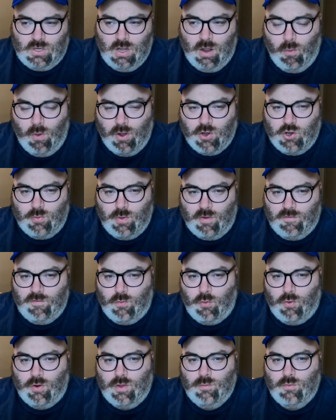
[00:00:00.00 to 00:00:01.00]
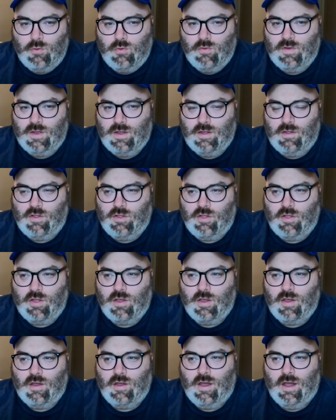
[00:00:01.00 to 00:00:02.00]
watched about 40 movies.
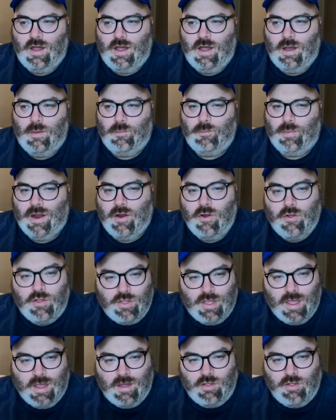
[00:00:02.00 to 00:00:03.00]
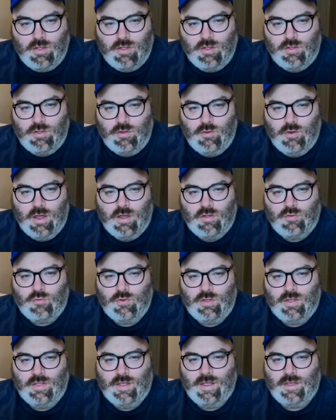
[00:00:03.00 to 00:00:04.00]
Paris, Texas, you guys
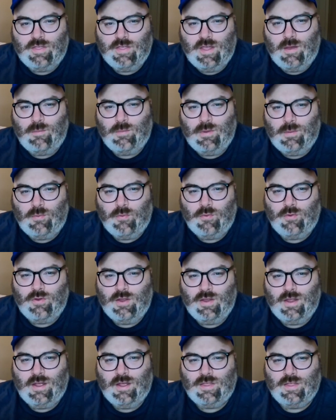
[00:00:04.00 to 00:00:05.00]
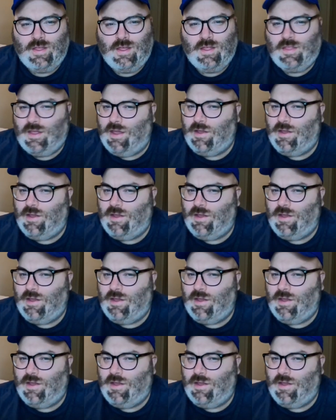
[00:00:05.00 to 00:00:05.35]
really like that? People really like that.